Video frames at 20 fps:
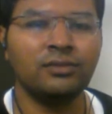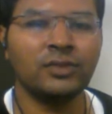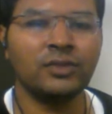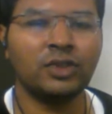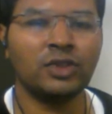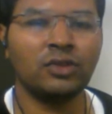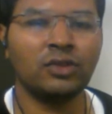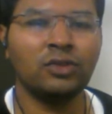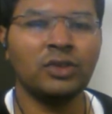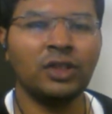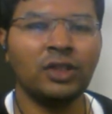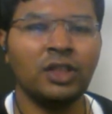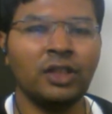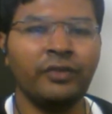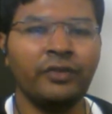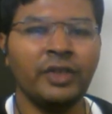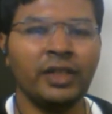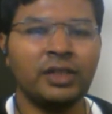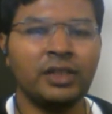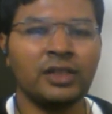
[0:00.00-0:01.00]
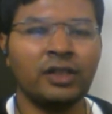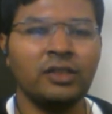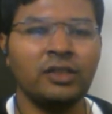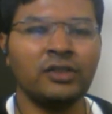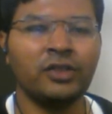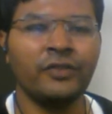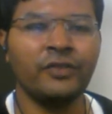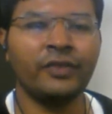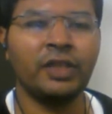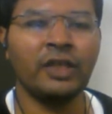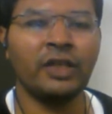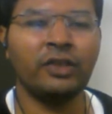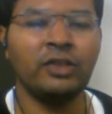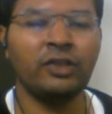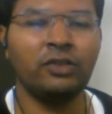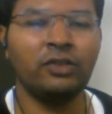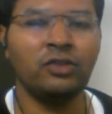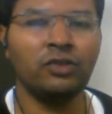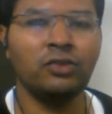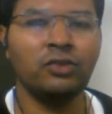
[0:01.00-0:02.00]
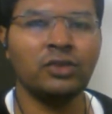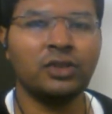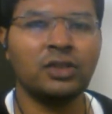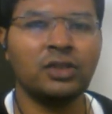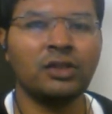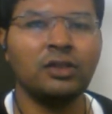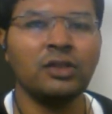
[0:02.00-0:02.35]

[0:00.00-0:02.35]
So there are various kinds of those.